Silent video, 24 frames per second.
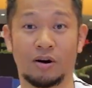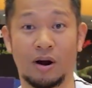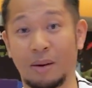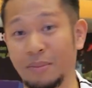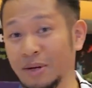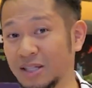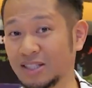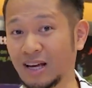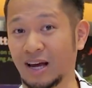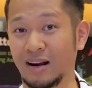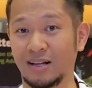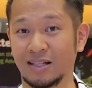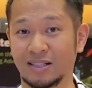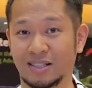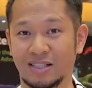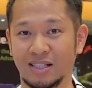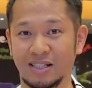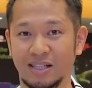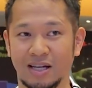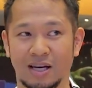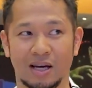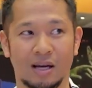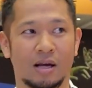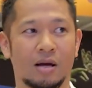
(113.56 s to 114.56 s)
here I'm excited to
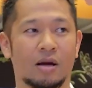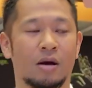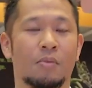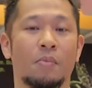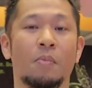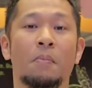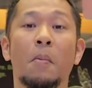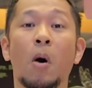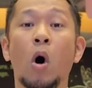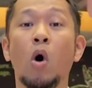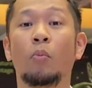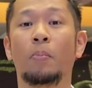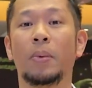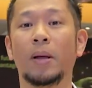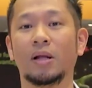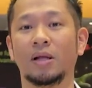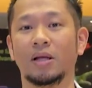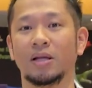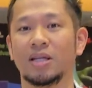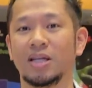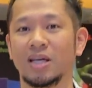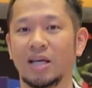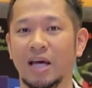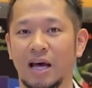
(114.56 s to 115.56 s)
see
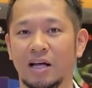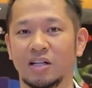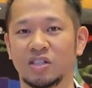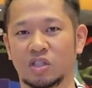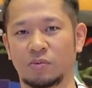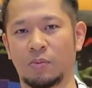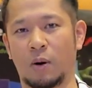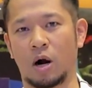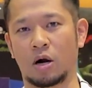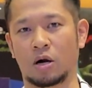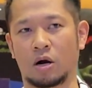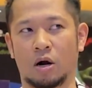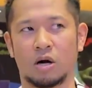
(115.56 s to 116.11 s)
mobility and smart